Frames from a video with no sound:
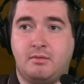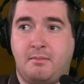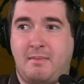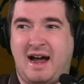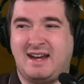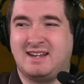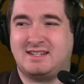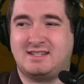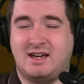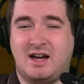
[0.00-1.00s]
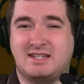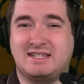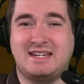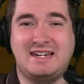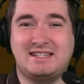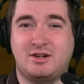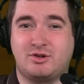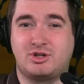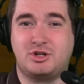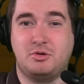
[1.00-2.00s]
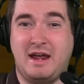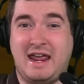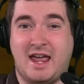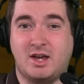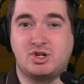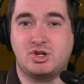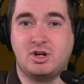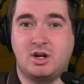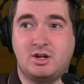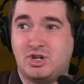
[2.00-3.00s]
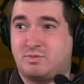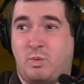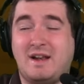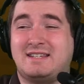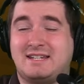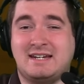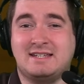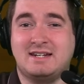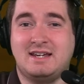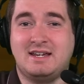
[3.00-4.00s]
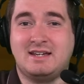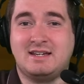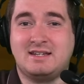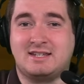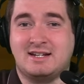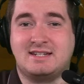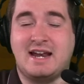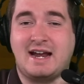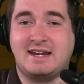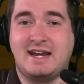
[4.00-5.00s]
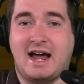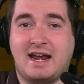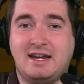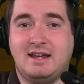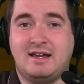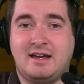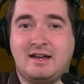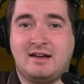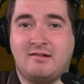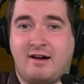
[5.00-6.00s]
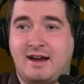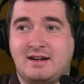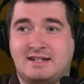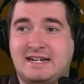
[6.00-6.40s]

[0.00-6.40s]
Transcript: minus a season or two-ish, just one season since 99, right?